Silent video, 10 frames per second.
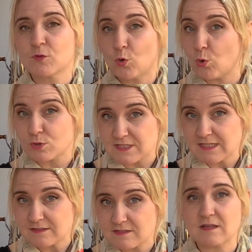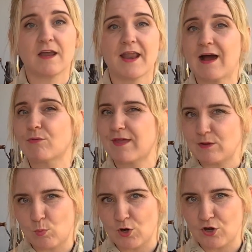corsets and how they
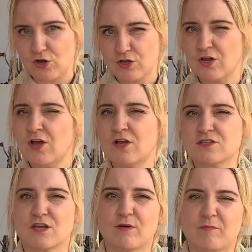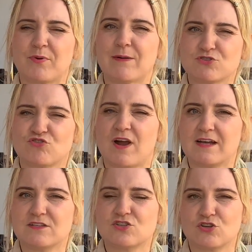work. So I've perhaps
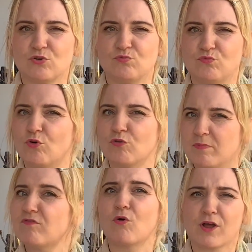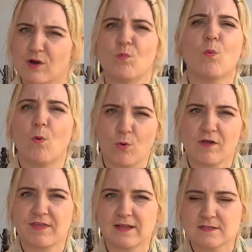tried to run before I can walk,
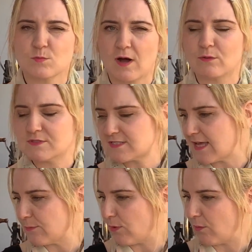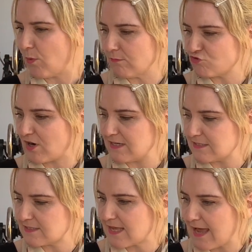I think is what I was what I'm trying
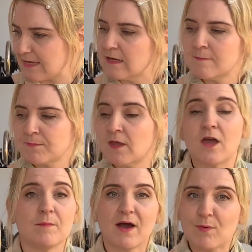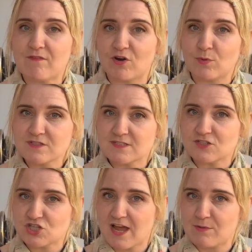to say. However, I wanted to
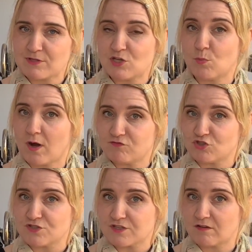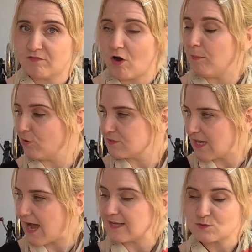share with you what I've done so far because
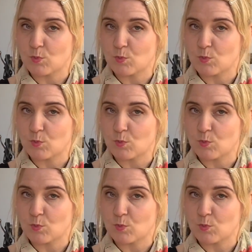it has